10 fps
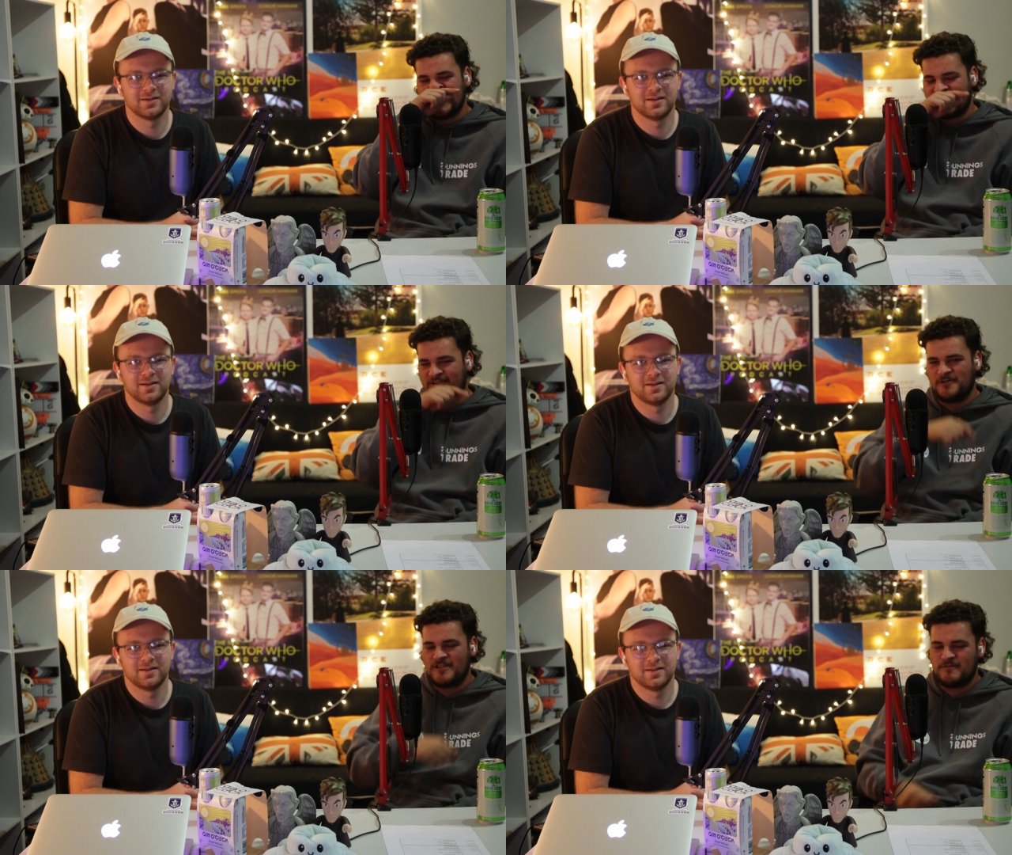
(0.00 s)
Speaker 1: The
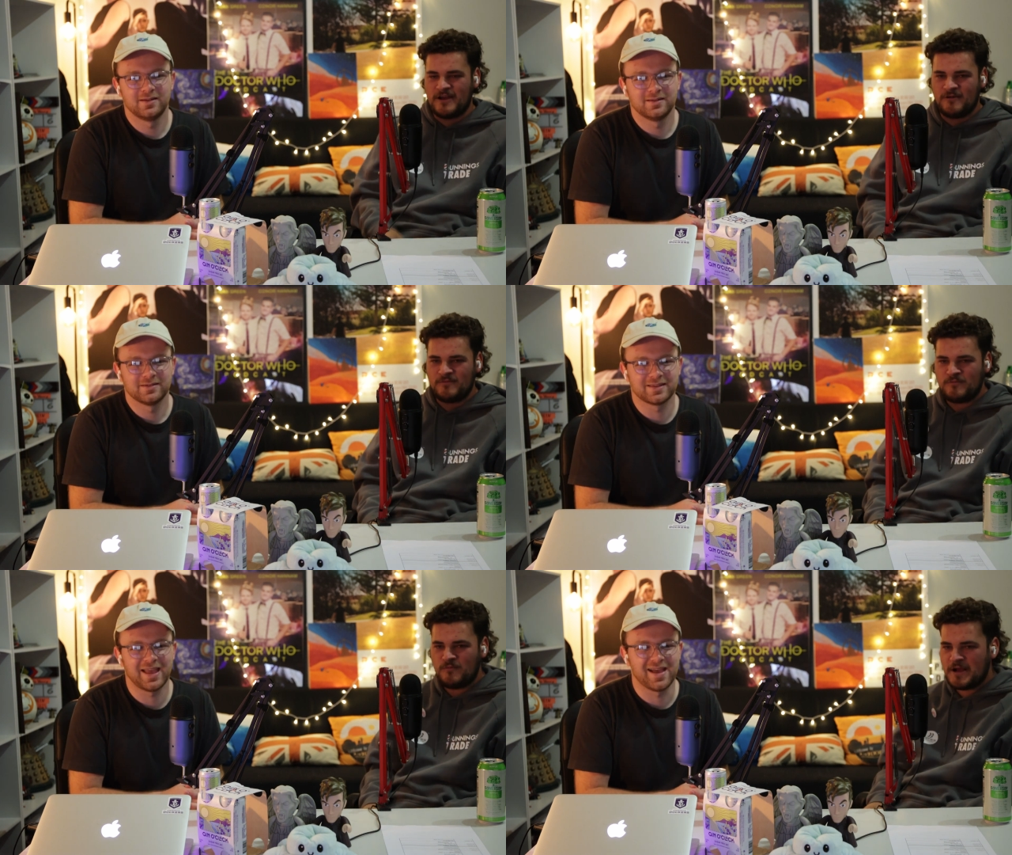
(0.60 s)
score as
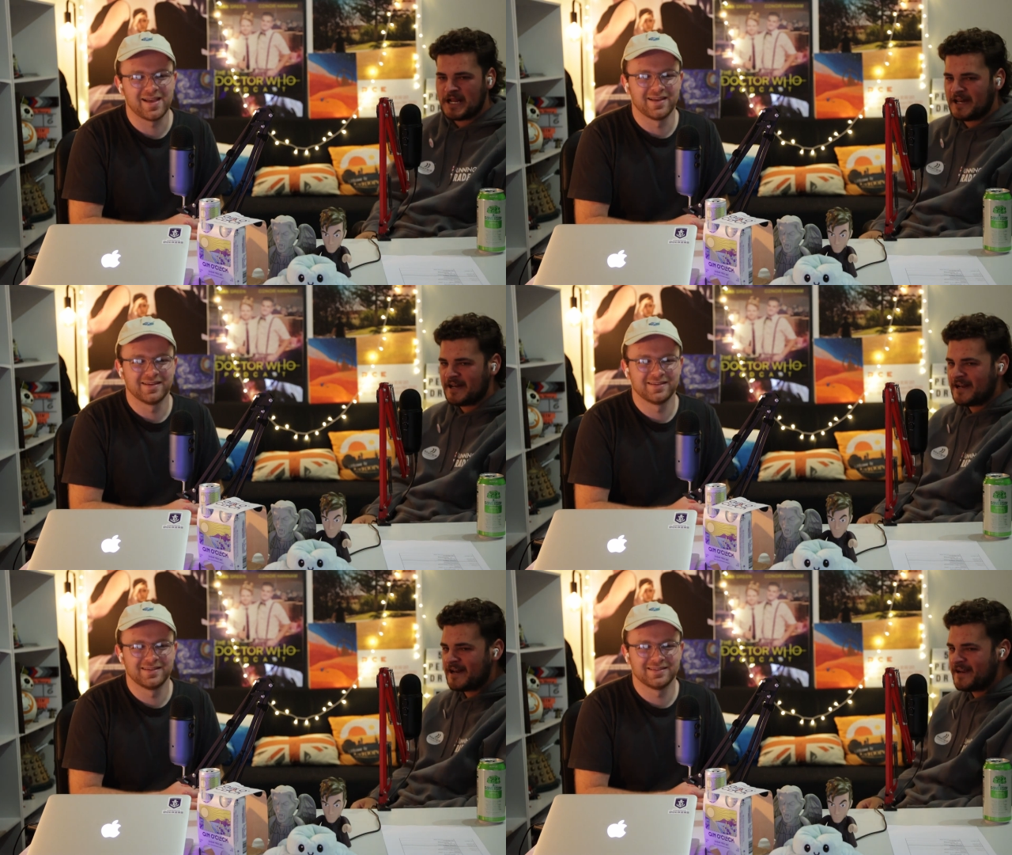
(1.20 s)
well.
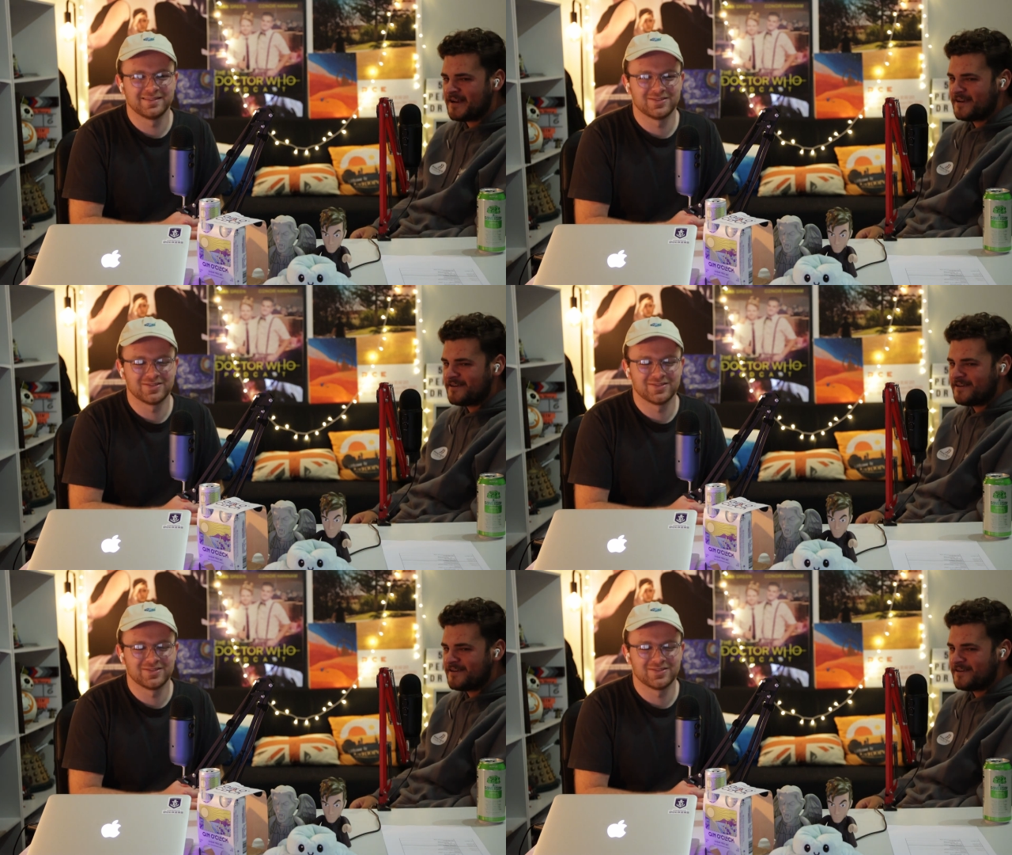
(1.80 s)
Yeah. Wow.